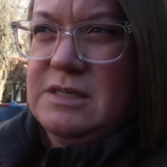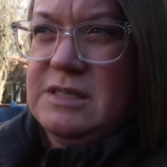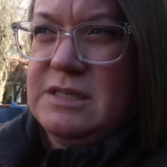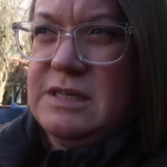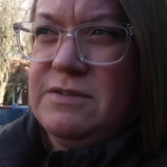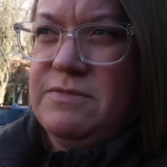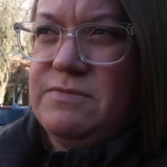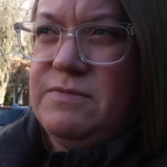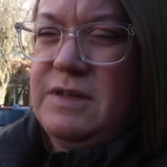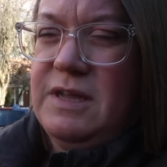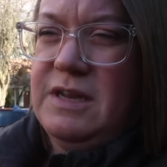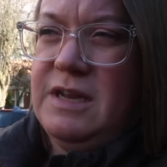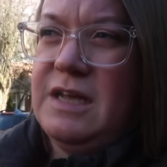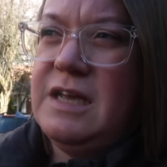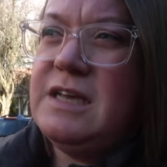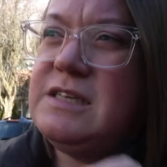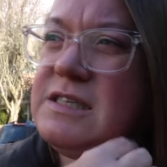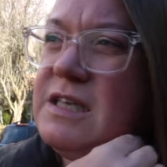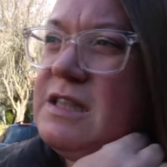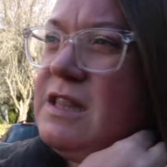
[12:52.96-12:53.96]
If it
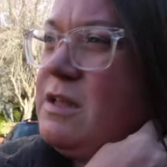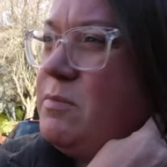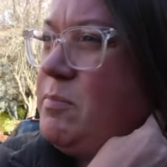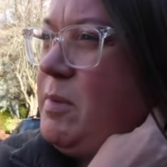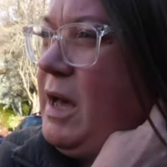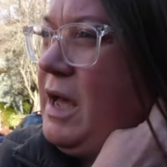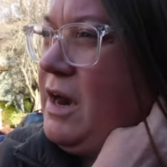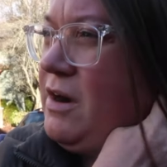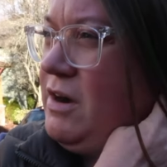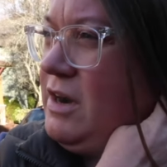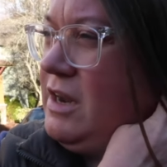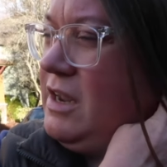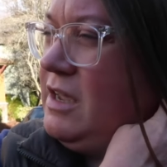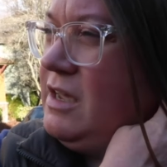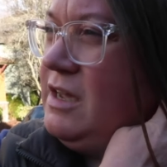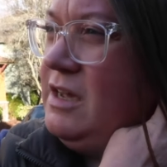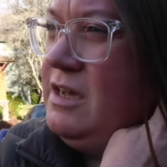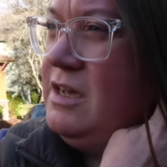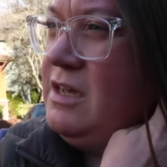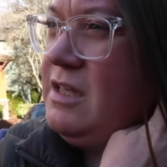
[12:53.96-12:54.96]
isn't the
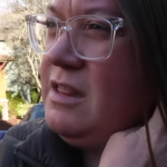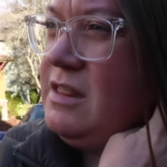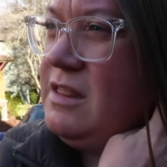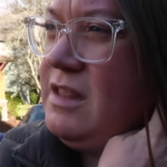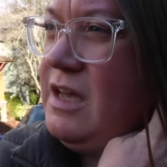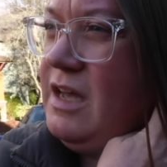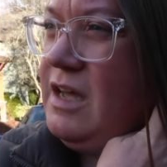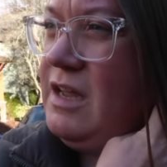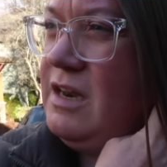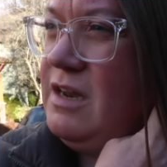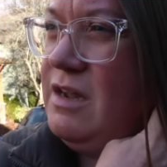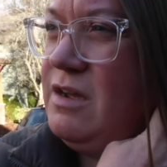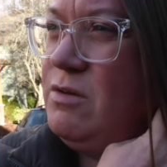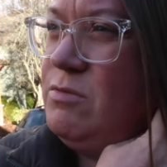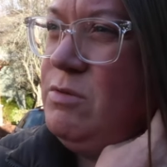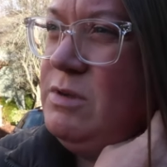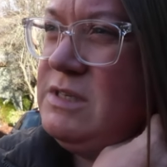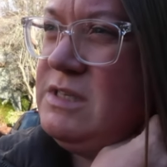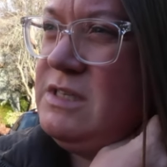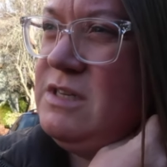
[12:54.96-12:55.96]
battery, then
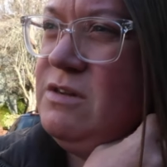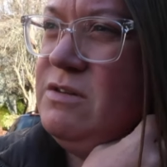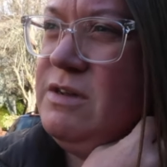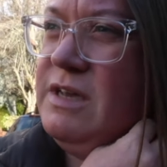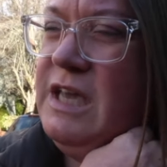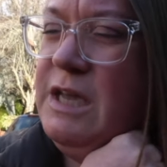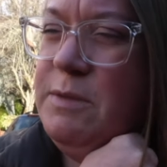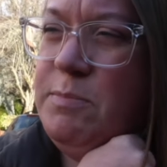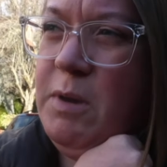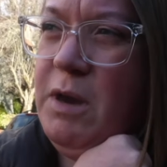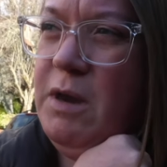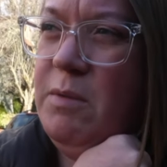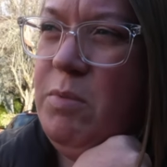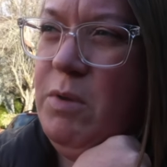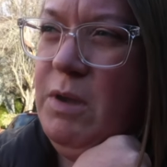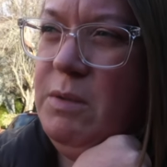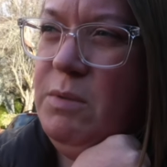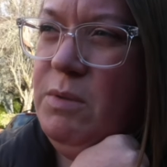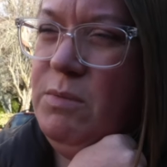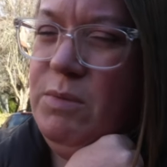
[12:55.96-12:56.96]
we still keep our
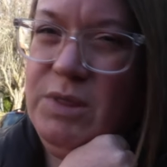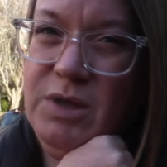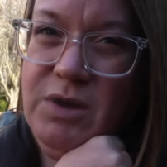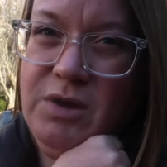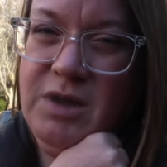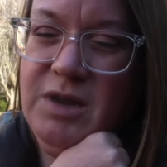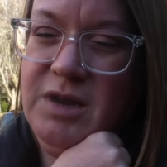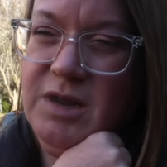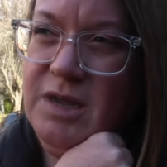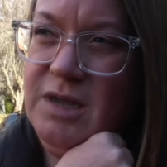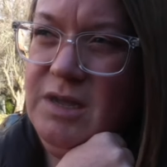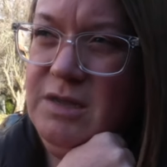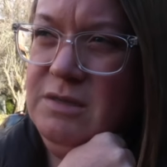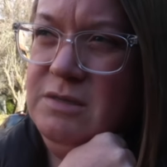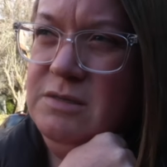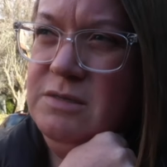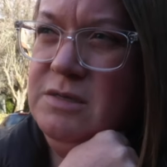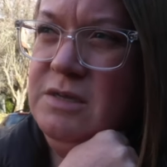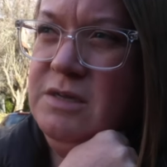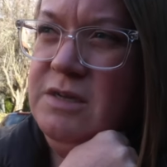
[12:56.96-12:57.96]
appointment with Honda
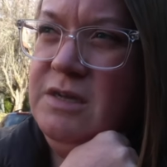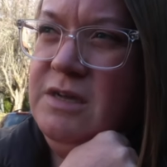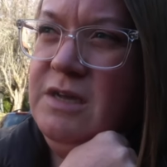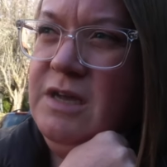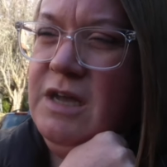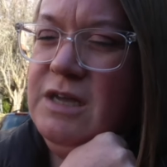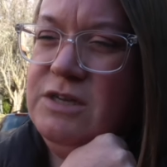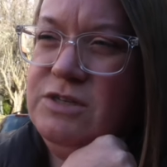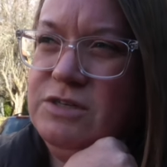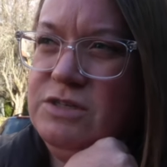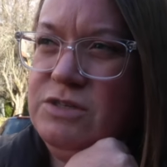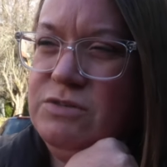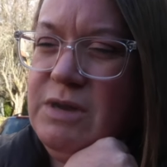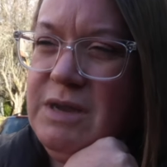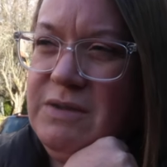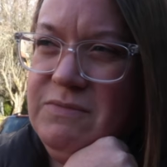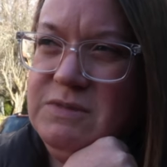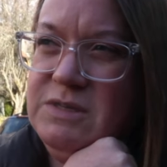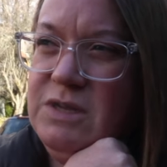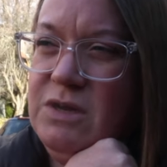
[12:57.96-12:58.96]
and just
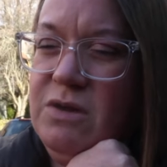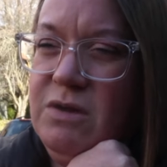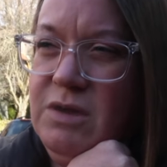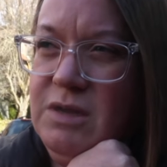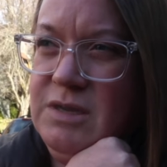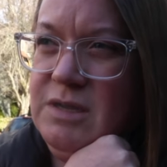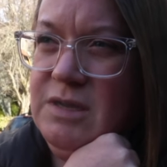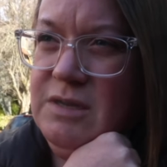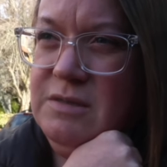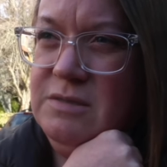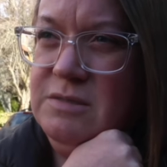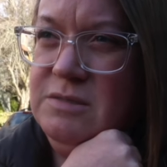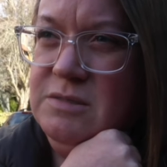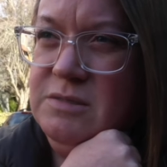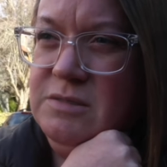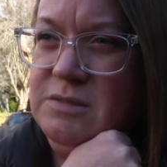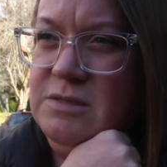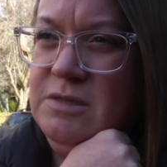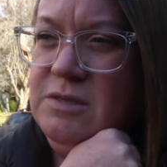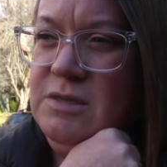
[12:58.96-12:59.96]
drive it to Honda.
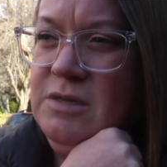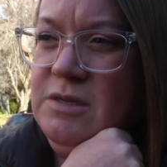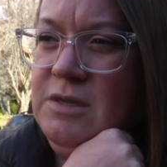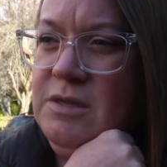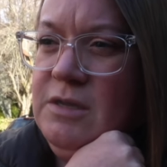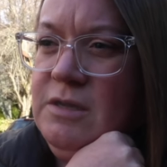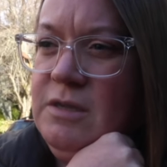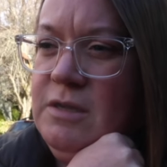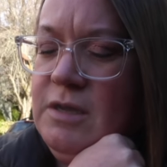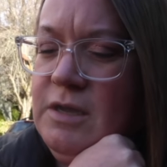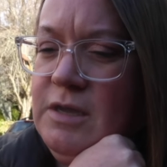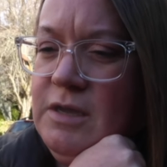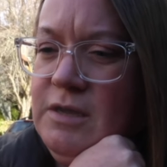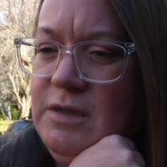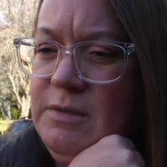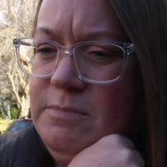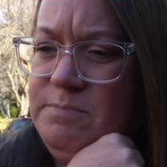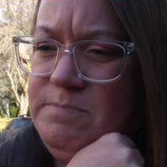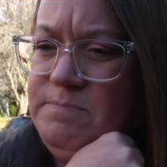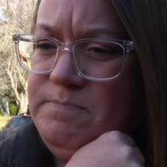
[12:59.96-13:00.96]

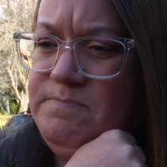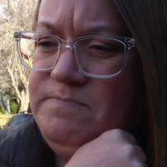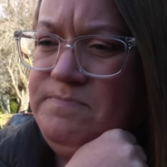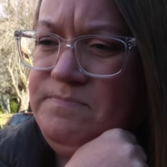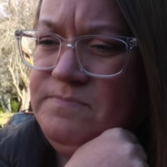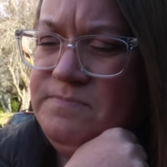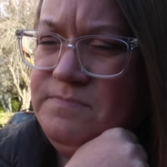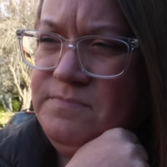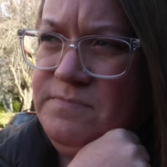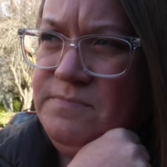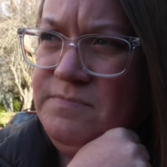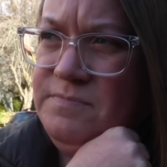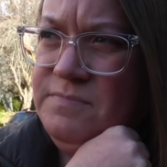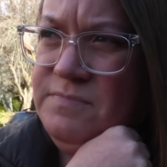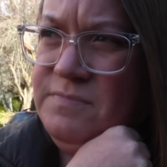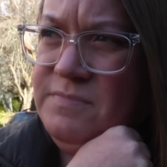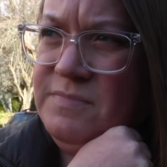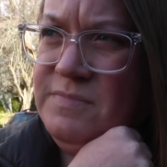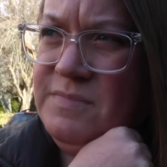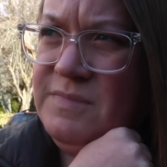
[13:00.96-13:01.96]
Um,
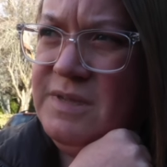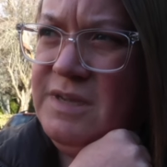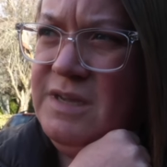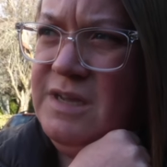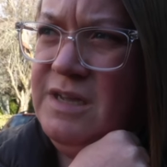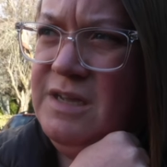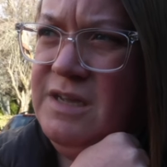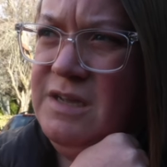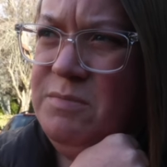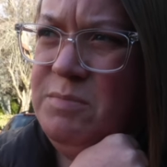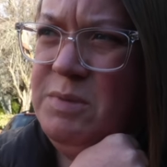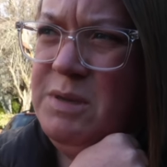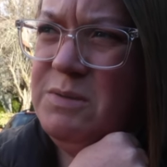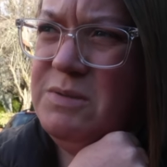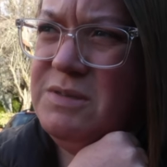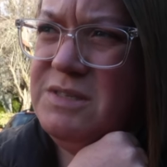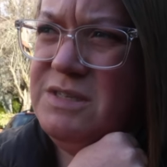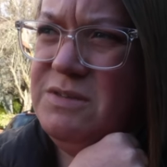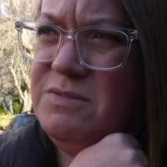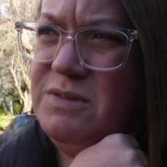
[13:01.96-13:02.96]
but it
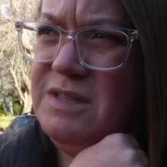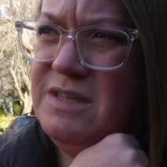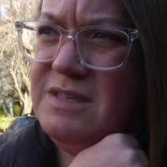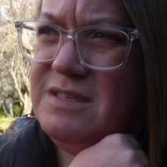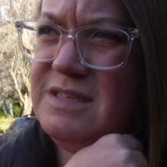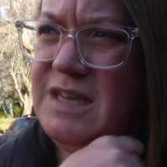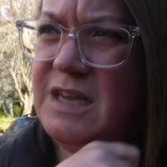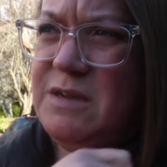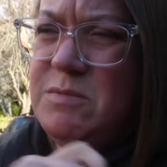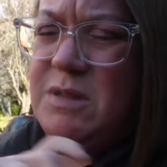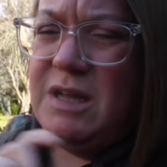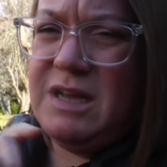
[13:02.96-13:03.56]
was doing the same